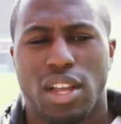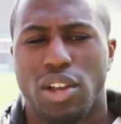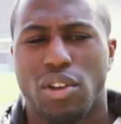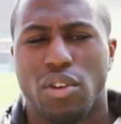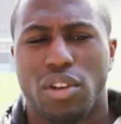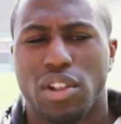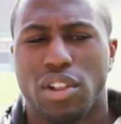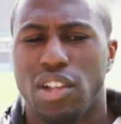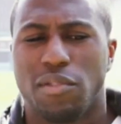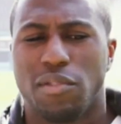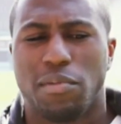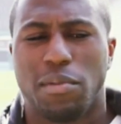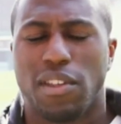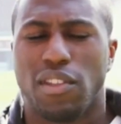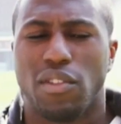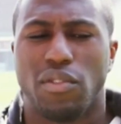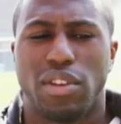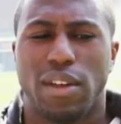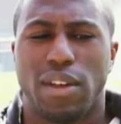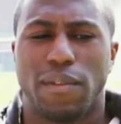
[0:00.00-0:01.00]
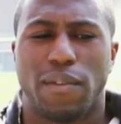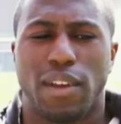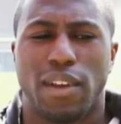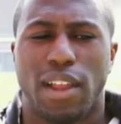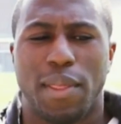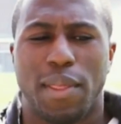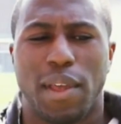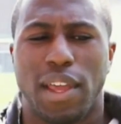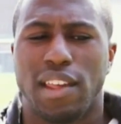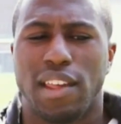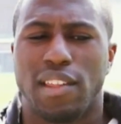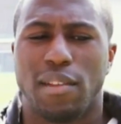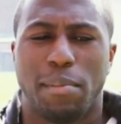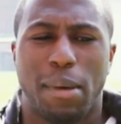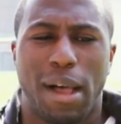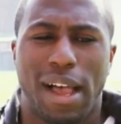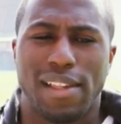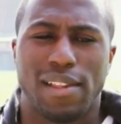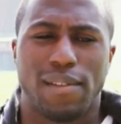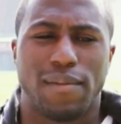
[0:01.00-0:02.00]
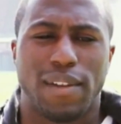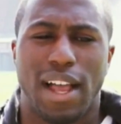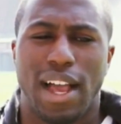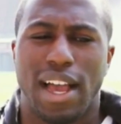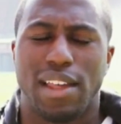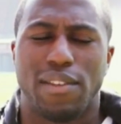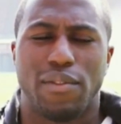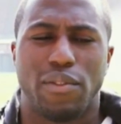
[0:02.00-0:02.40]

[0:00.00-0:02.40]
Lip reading: Klinsmann is no different. I think he's a positive guy.